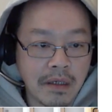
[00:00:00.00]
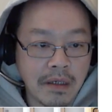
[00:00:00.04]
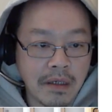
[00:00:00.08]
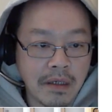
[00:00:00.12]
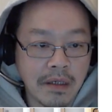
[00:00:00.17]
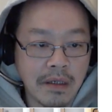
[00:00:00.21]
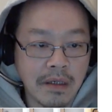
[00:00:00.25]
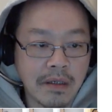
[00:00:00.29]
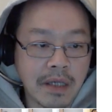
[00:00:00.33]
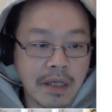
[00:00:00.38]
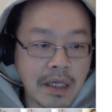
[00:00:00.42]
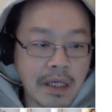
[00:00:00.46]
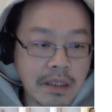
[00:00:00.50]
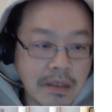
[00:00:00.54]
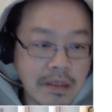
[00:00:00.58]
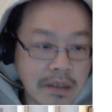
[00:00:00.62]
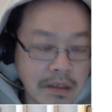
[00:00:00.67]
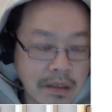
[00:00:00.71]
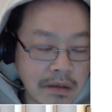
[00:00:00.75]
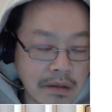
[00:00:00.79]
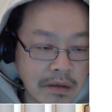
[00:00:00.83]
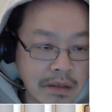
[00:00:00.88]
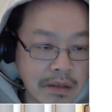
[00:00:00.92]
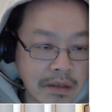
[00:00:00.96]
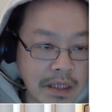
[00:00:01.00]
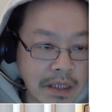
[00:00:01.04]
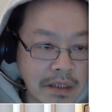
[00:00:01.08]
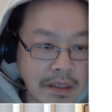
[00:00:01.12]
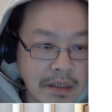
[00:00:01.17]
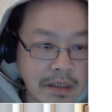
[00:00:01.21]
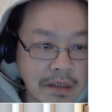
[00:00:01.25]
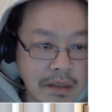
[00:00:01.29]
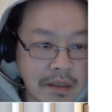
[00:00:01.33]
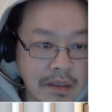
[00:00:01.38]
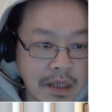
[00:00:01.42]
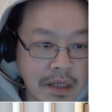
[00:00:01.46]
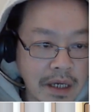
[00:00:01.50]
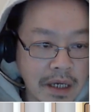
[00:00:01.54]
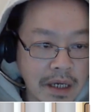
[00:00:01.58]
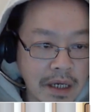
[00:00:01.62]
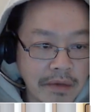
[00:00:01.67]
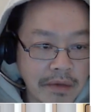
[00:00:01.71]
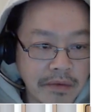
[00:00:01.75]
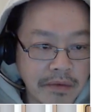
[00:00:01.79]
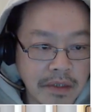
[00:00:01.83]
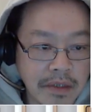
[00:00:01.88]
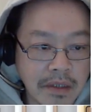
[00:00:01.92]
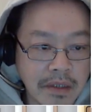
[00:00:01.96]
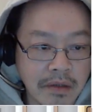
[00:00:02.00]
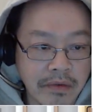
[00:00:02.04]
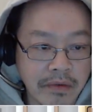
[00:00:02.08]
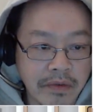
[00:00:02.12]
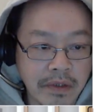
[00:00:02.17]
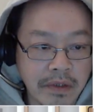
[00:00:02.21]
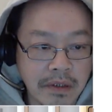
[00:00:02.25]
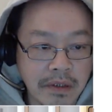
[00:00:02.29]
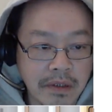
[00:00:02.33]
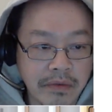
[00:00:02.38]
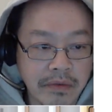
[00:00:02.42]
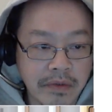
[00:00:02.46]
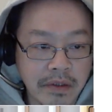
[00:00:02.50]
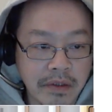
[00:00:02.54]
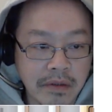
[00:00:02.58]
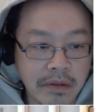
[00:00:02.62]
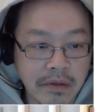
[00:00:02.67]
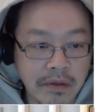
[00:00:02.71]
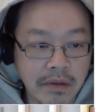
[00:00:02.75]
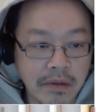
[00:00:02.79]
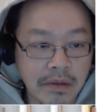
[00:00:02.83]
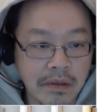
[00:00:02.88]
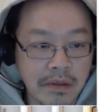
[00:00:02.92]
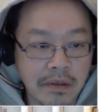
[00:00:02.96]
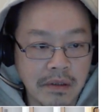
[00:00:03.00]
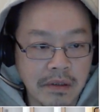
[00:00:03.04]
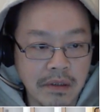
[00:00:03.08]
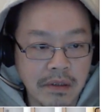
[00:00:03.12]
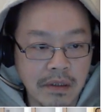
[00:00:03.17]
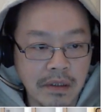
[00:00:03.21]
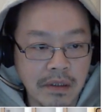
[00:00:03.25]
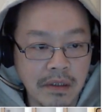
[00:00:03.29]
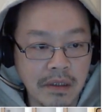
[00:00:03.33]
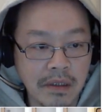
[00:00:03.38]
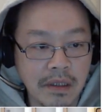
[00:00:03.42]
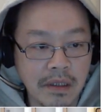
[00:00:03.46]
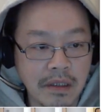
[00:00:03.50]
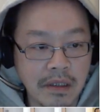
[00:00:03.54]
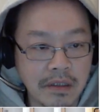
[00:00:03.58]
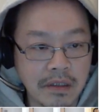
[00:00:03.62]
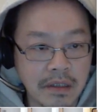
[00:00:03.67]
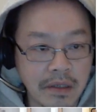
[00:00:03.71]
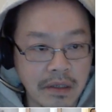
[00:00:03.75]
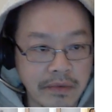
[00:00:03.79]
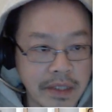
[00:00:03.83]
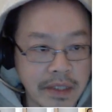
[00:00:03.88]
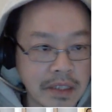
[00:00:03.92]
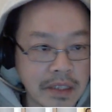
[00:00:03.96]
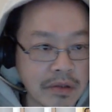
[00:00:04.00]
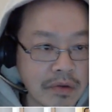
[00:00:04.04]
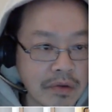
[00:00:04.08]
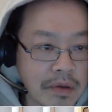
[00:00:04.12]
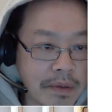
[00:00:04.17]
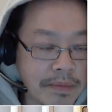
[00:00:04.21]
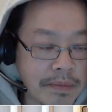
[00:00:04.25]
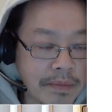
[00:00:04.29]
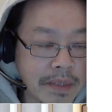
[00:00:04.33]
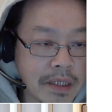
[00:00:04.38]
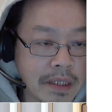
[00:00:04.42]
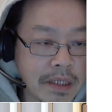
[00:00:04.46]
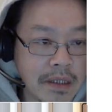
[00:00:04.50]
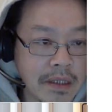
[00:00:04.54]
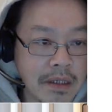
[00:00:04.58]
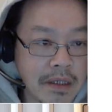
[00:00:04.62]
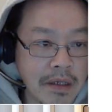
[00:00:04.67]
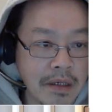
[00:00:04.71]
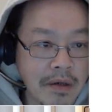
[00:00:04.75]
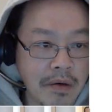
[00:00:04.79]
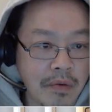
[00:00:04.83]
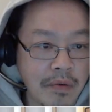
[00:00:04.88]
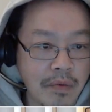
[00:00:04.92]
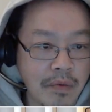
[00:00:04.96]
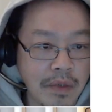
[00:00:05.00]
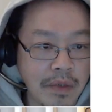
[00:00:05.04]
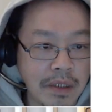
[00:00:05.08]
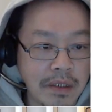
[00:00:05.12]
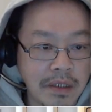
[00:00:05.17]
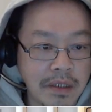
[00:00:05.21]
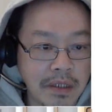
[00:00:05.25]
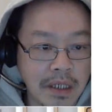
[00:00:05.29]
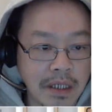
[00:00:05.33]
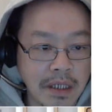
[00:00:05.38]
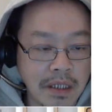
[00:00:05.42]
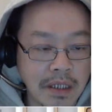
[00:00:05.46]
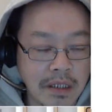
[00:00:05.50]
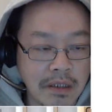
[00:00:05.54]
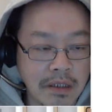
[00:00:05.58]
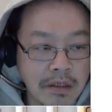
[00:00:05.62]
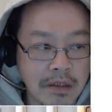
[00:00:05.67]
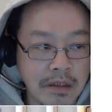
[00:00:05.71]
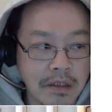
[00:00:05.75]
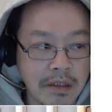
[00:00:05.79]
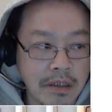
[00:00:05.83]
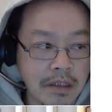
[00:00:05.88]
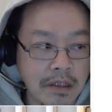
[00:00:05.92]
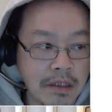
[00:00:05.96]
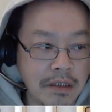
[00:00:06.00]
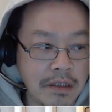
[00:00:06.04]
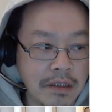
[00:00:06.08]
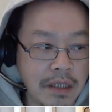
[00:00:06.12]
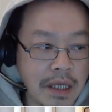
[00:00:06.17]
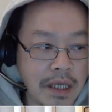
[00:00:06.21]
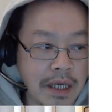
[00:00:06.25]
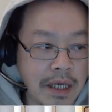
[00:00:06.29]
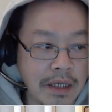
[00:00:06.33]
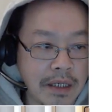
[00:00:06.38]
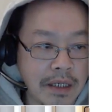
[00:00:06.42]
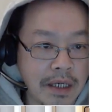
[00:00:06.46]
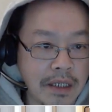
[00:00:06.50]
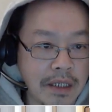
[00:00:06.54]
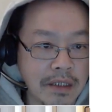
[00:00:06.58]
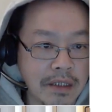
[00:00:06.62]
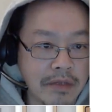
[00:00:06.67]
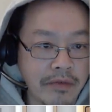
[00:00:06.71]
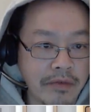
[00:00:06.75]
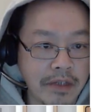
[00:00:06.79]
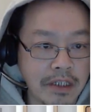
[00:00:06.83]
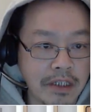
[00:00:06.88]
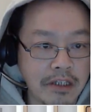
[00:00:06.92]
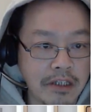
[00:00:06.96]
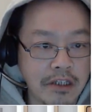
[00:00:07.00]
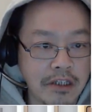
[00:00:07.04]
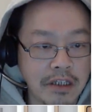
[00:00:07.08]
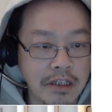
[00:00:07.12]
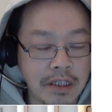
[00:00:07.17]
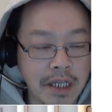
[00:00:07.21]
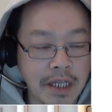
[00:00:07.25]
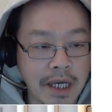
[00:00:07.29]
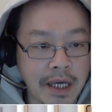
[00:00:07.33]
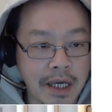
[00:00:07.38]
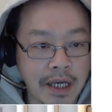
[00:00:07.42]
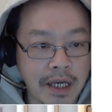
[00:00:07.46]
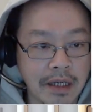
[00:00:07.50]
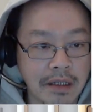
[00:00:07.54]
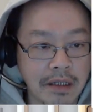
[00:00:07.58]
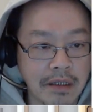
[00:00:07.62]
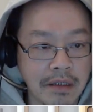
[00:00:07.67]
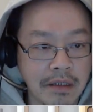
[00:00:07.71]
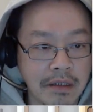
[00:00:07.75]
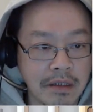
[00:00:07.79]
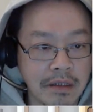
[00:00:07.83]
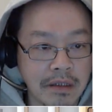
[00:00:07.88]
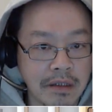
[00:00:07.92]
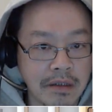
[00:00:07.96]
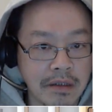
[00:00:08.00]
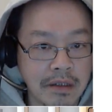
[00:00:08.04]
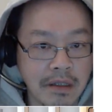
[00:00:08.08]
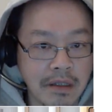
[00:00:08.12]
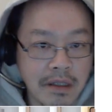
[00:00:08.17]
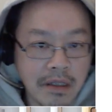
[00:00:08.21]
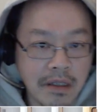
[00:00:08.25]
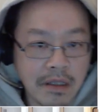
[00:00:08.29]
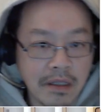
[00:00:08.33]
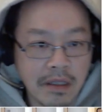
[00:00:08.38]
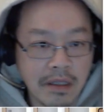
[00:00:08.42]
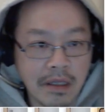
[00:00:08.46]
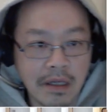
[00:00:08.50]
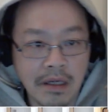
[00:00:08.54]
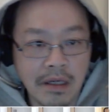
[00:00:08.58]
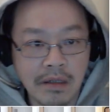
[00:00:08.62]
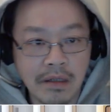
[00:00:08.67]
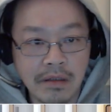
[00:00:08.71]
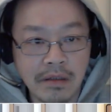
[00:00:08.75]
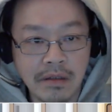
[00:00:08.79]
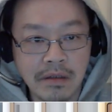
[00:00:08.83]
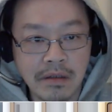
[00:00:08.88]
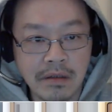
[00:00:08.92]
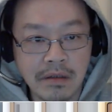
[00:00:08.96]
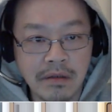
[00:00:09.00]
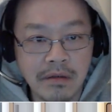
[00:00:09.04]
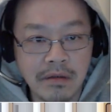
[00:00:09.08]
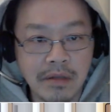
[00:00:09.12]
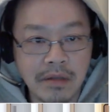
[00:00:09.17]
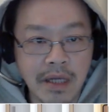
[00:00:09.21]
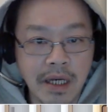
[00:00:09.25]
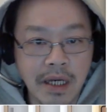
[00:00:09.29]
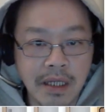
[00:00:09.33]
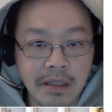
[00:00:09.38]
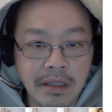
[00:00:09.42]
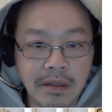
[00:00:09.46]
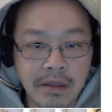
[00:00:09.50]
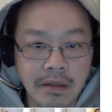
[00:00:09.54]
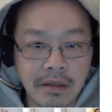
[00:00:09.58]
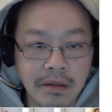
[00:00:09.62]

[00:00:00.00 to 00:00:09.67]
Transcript: Okay, so that's the dive. So first of all, in our JavaScript, we're gonna insert a SVG tag. How do you do that?